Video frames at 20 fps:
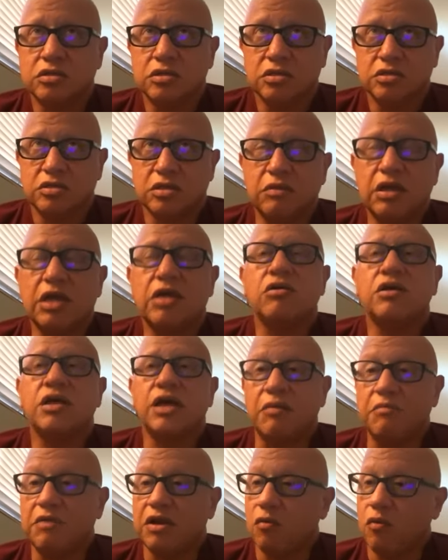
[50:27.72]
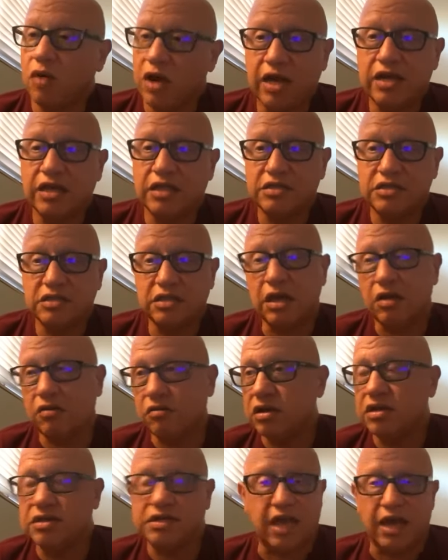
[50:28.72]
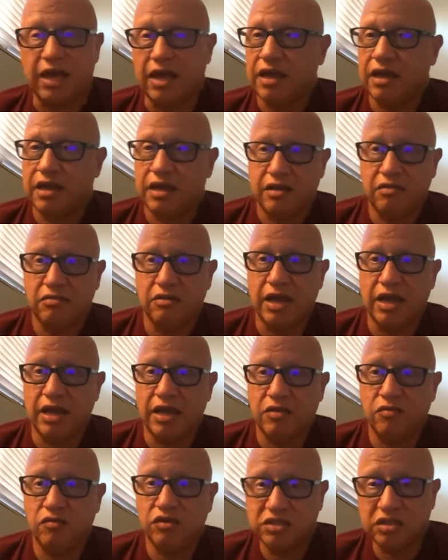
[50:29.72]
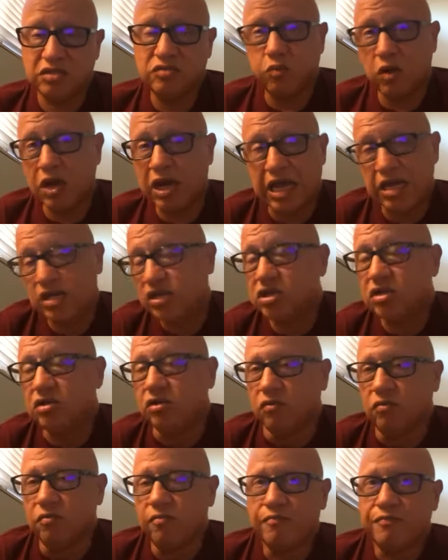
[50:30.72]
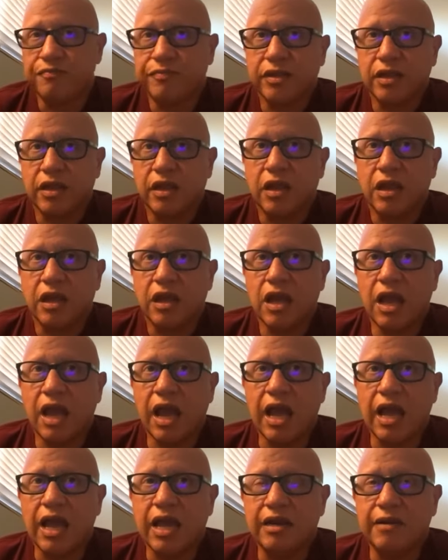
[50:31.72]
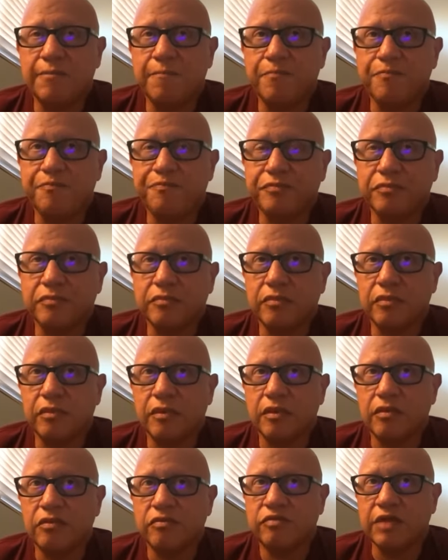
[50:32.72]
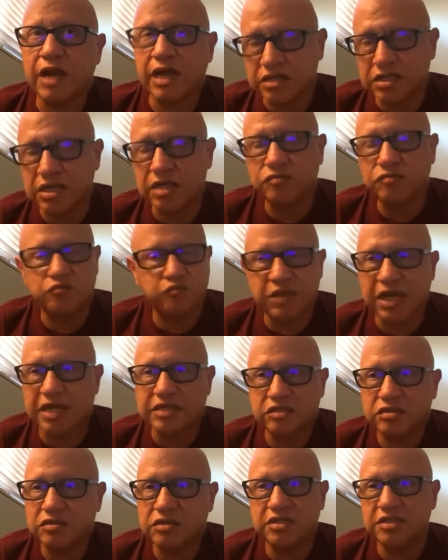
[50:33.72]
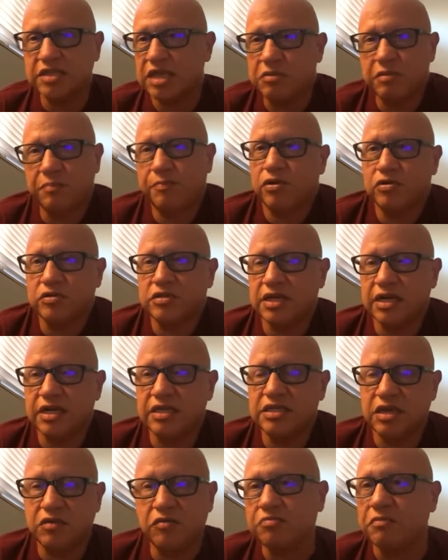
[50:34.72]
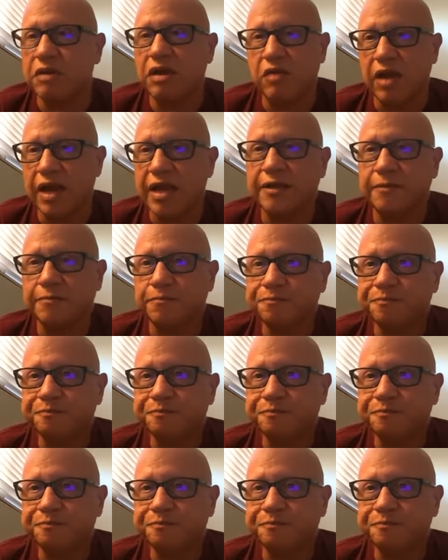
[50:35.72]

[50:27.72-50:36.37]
so I'm like, okay, I'm going to walk at least an hour a day, right? Which is what I do. And that's a that's the same approach that I take with my writing.